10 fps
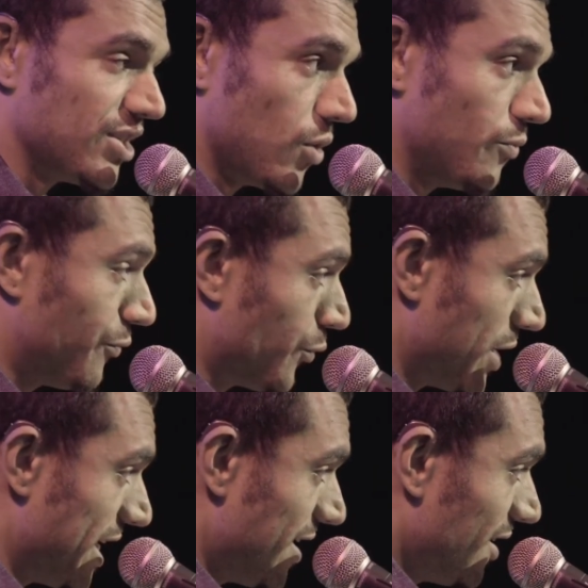to go
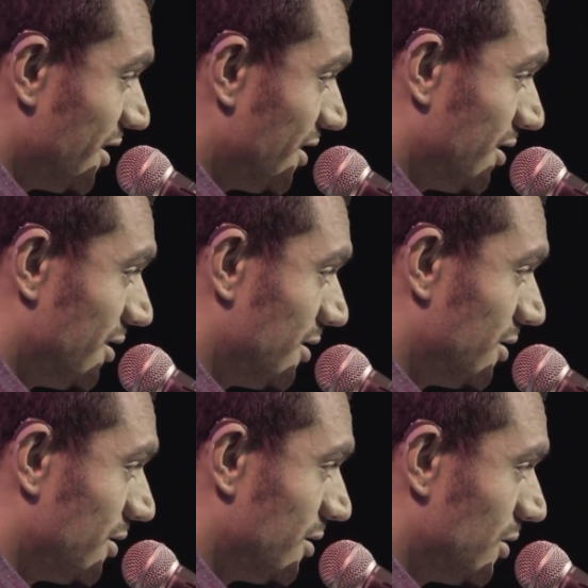free?
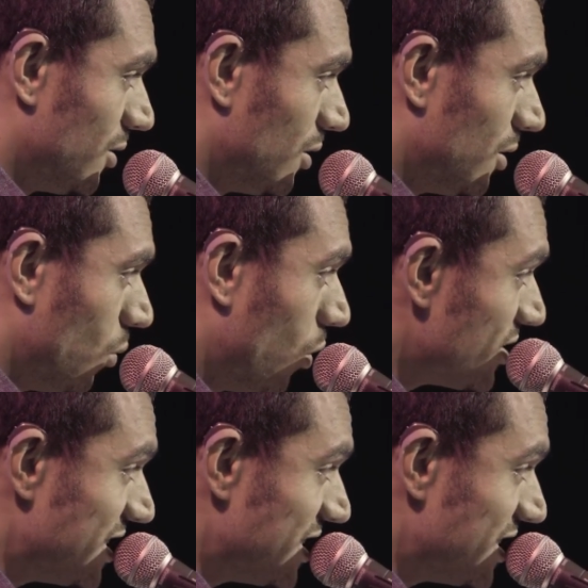What